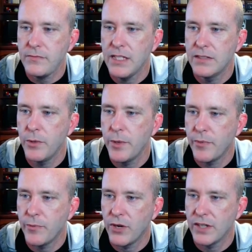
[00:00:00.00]
So we
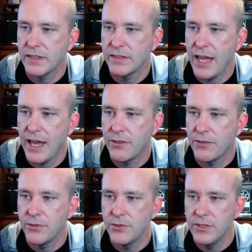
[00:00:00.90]
process that
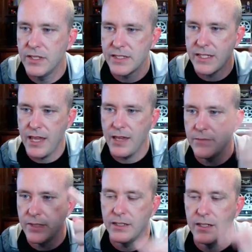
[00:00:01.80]
through the
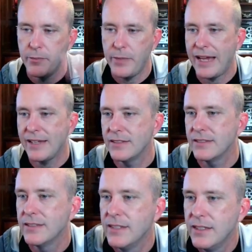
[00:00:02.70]
same
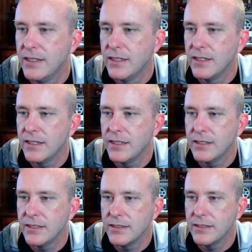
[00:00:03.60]
pass,
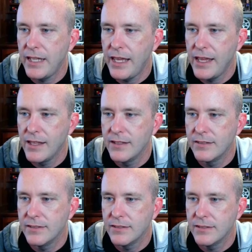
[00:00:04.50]

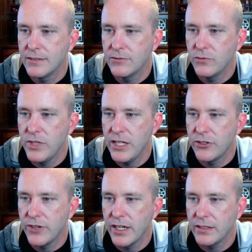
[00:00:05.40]
and we
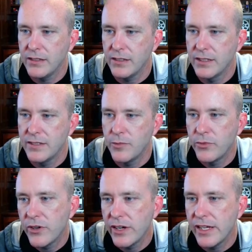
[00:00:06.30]
create a
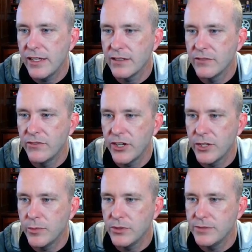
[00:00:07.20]
temporary
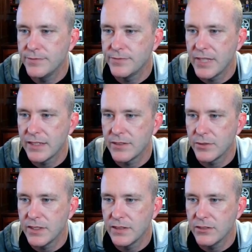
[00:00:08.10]
variable. That's
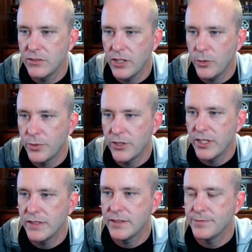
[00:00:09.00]
what this little helper
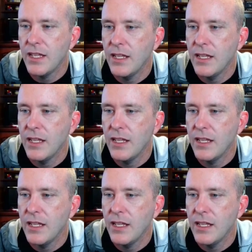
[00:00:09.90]
does.